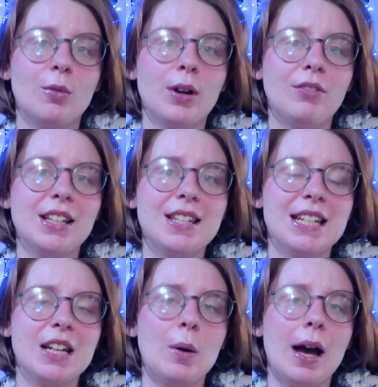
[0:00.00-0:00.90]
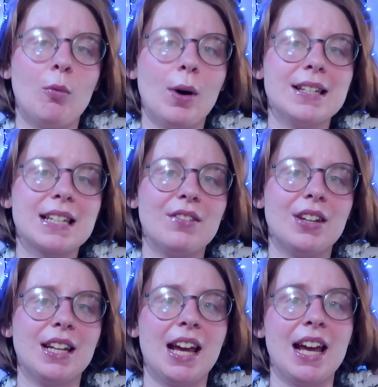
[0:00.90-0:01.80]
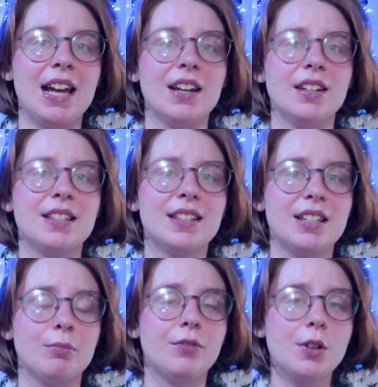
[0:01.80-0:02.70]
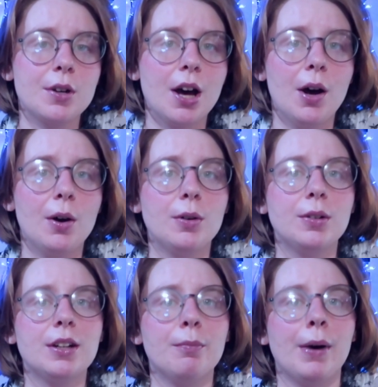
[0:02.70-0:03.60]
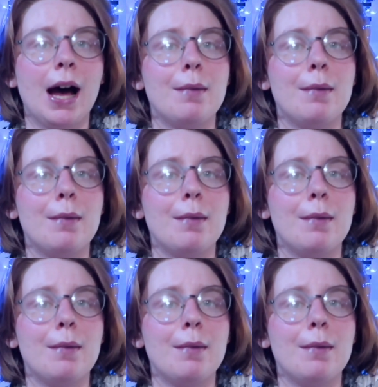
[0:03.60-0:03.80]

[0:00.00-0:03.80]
Revelatio, I was given a Steam review code by